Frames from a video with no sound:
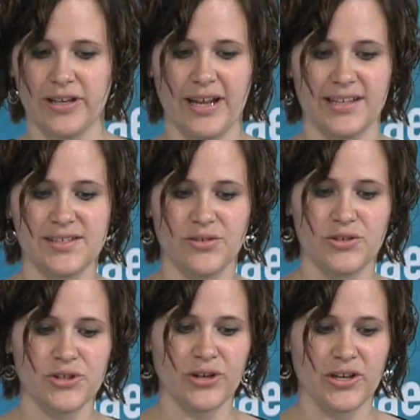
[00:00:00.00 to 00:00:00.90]
it in, so you
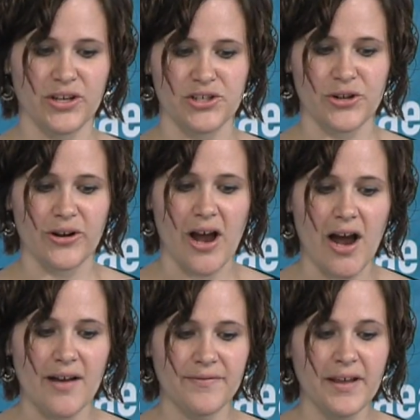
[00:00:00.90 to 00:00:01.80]
can turn
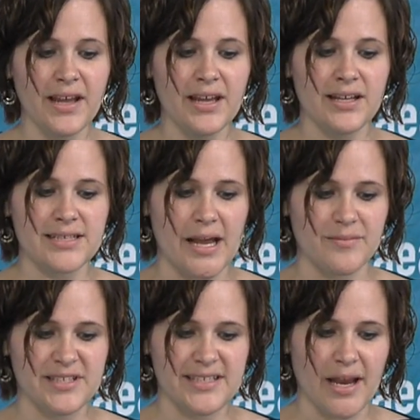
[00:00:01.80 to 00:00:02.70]
off
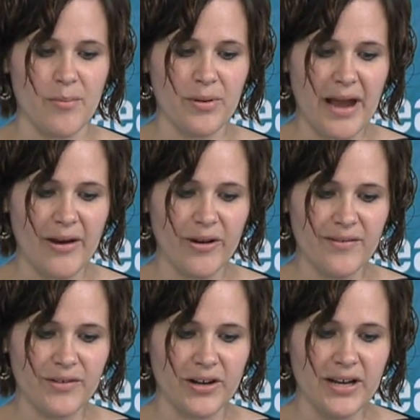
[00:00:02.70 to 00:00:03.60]
timestamp.
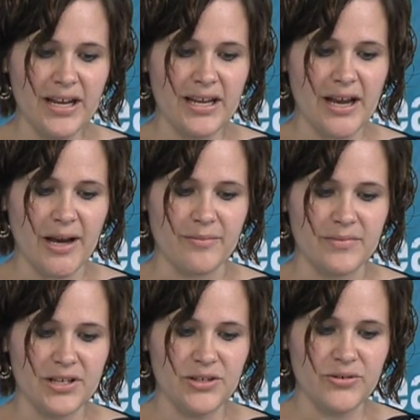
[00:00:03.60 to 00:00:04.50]
However,
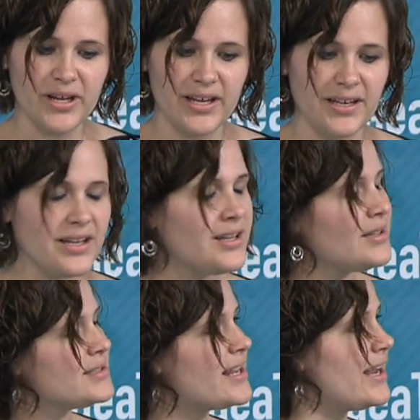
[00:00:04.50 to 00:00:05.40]
you can
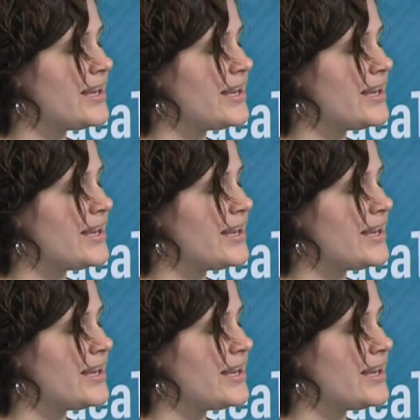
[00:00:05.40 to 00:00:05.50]
say,